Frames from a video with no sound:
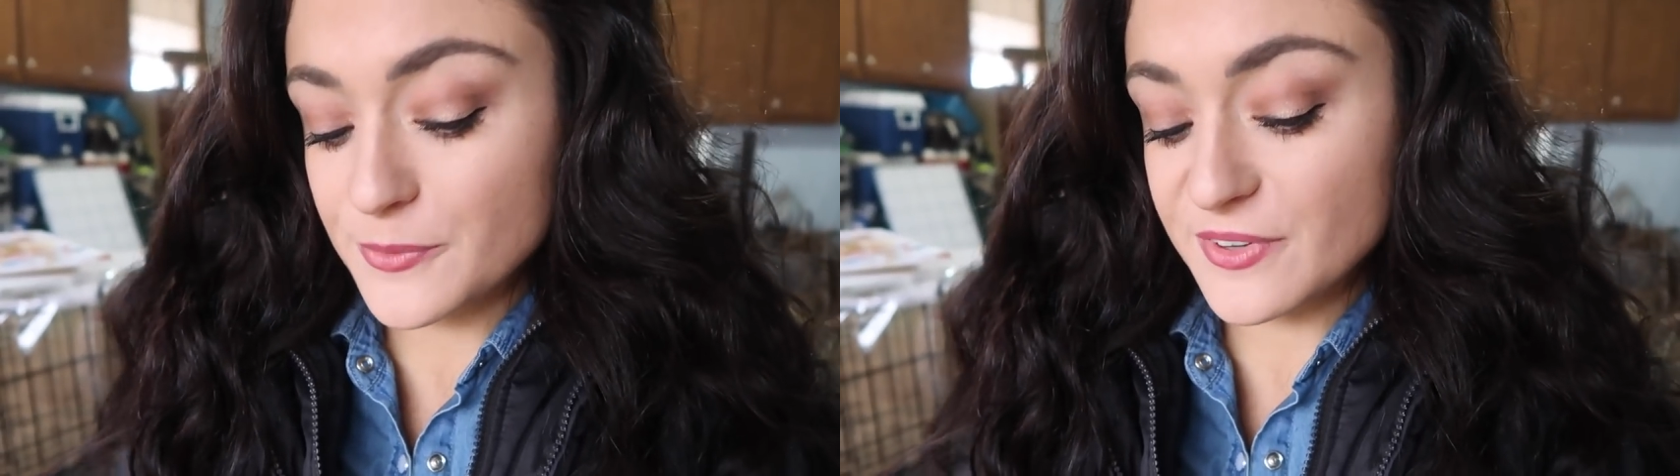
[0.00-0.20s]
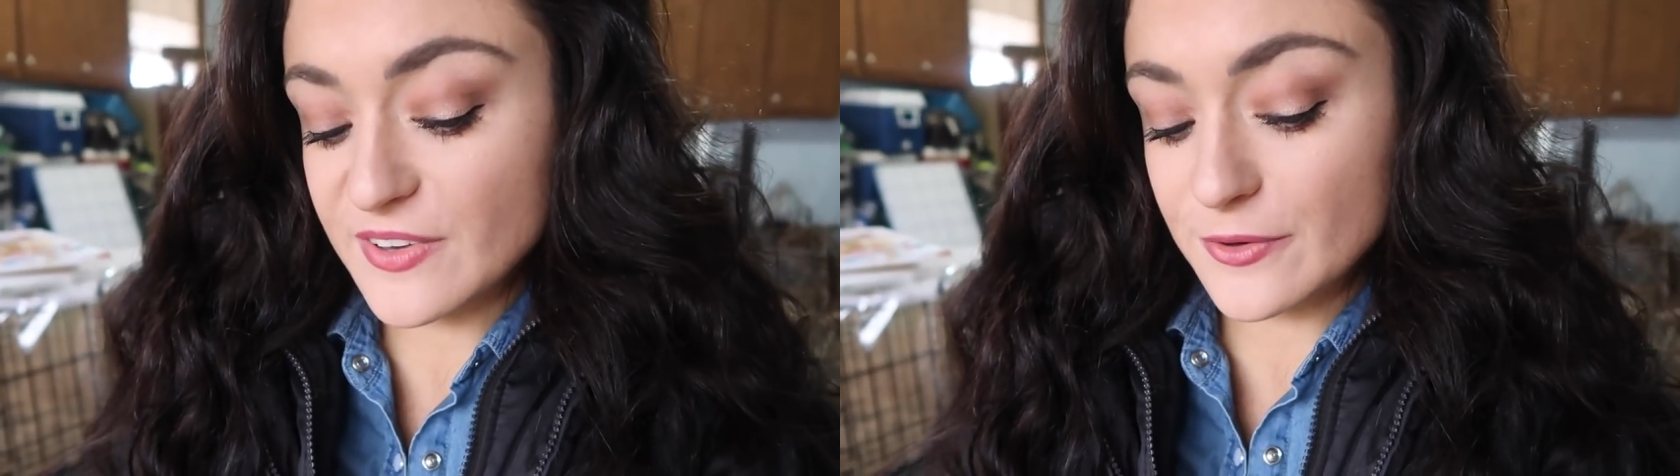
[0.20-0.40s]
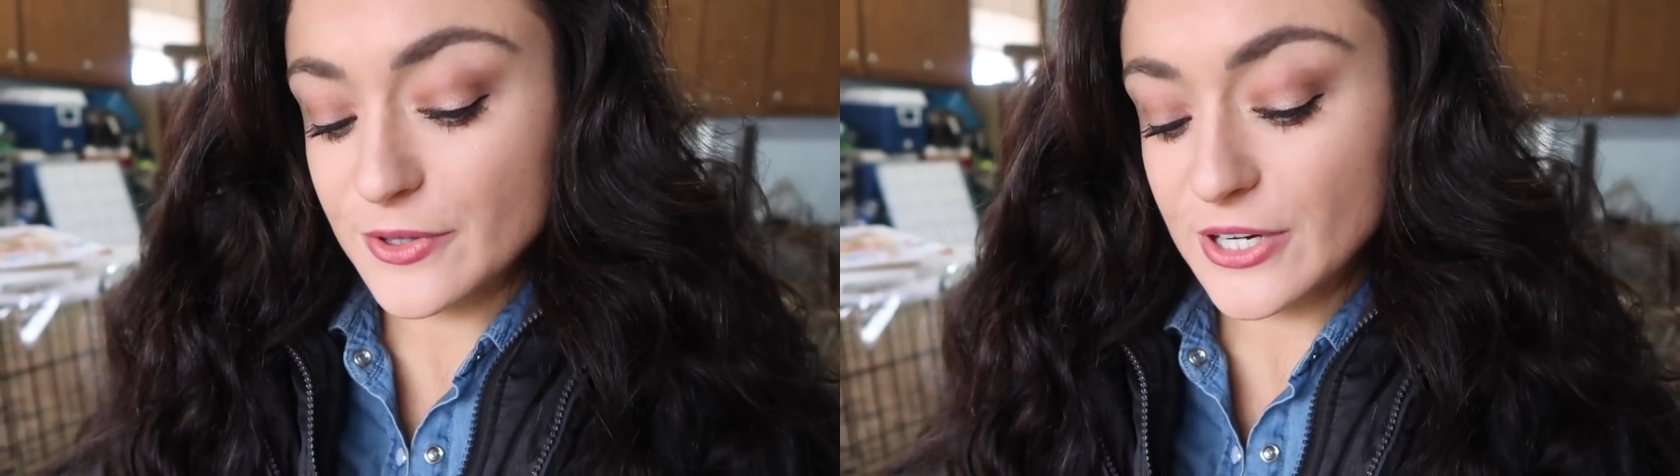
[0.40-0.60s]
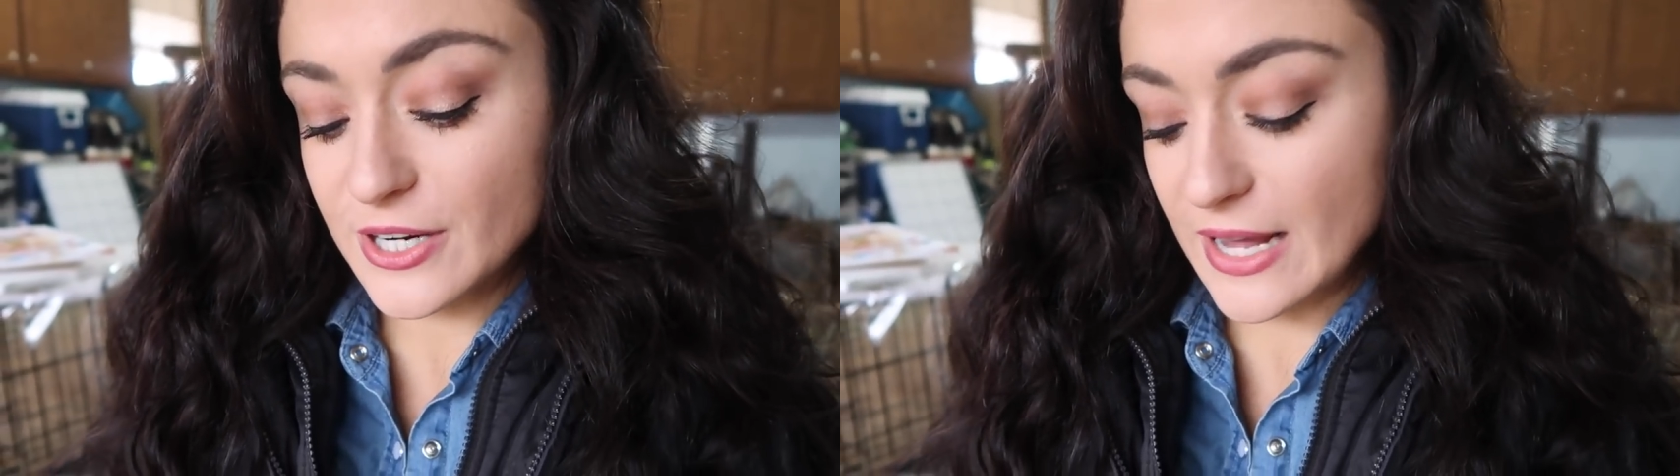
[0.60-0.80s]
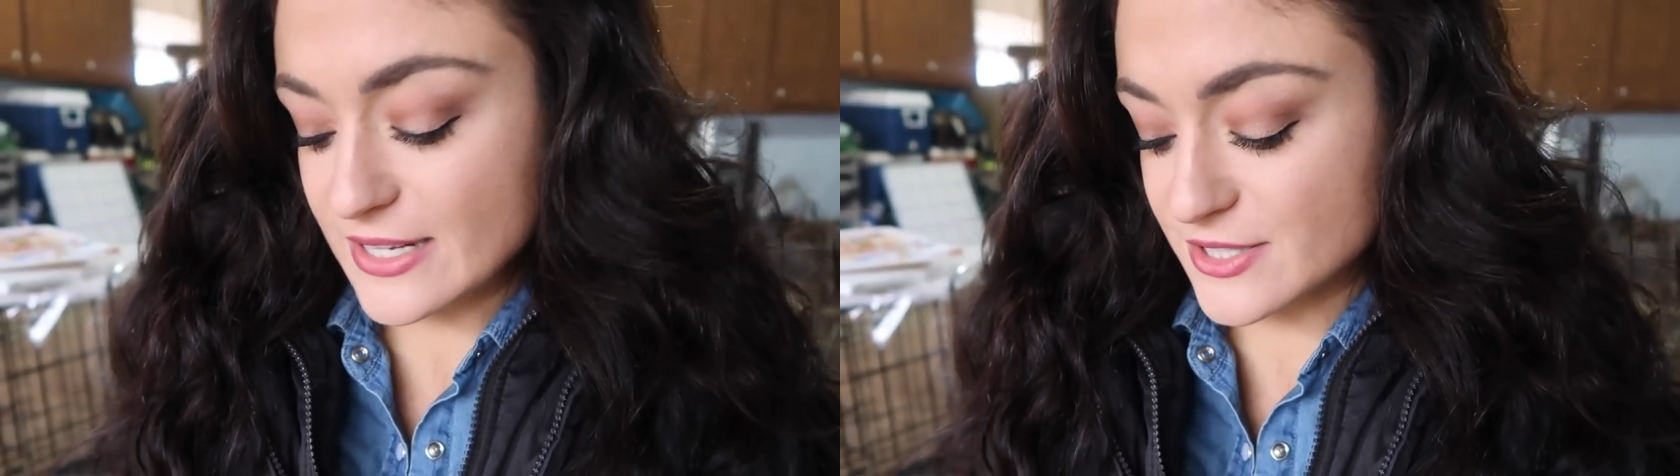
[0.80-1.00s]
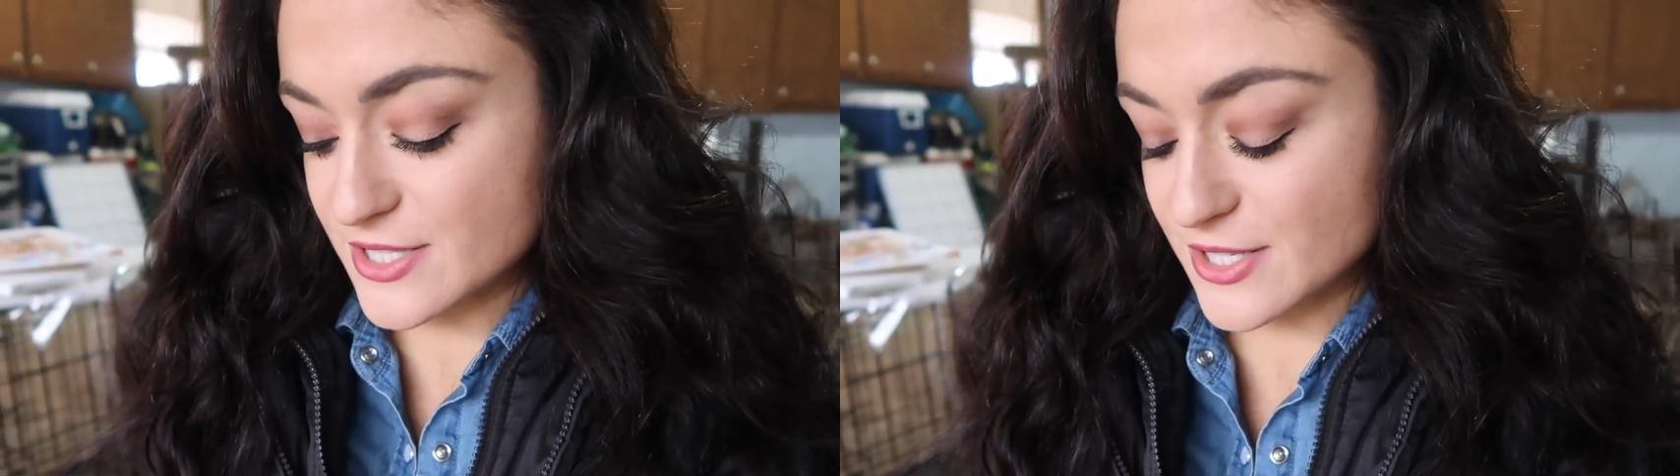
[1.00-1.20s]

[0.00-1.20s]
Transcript: we found her, and